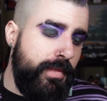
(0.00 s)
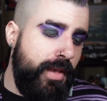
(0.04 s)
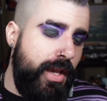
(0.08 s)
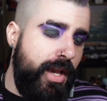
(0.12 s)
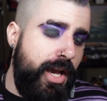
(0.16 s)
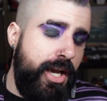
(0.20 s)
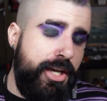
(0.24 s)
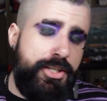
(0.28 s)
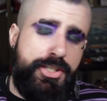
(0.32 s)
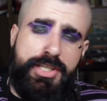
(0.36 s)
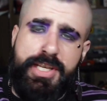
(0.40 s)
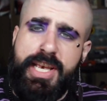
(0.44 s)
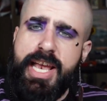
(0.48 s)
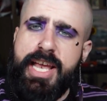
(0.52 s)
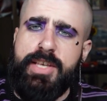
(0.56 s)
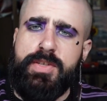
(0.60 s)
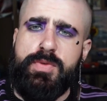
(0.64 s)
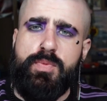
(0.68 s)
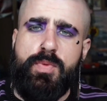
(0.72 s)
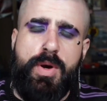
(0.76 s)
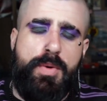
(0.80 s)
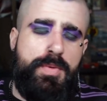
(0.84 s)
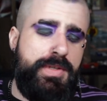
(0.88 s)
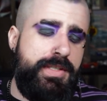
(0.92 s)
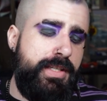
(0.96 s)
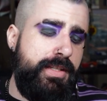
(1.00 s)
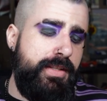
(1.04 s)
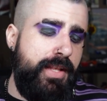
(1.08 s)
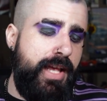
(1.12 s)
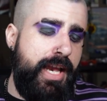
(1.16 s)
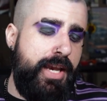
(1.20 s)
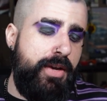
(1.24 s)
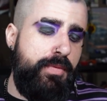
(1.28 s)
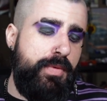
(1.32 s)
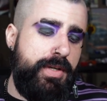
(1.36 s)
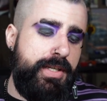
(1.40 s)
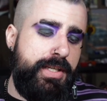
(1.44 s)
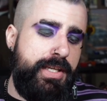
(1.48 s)
Uh, she asked, What was it
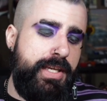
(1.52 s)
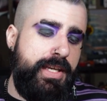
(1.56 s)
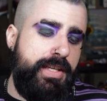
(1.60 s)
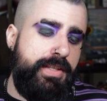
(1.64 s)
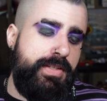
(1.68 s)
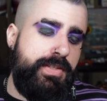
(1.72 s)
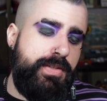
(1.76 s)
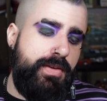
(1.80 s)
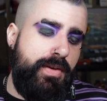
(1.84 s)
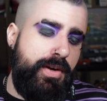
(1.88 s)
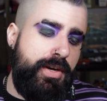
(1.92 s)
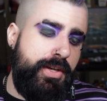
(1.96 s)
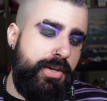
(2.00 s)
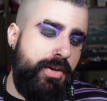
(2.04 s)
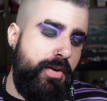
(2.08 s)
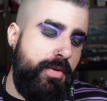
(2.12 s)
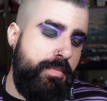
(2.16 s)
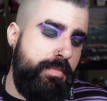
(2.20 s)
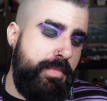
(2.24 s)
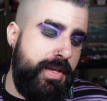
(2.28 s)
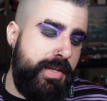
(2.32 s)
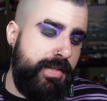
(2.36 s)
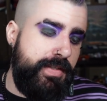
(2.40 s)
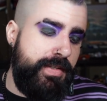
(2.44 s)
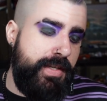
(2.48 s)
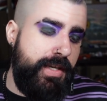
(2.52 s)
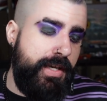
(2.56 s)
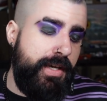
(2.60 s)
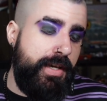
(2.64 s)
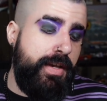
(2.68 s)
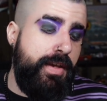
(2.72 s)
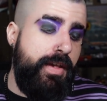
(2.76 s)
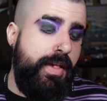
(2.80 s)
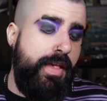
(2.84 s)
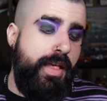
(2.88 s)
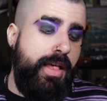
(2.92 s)
like when kids started to go missing?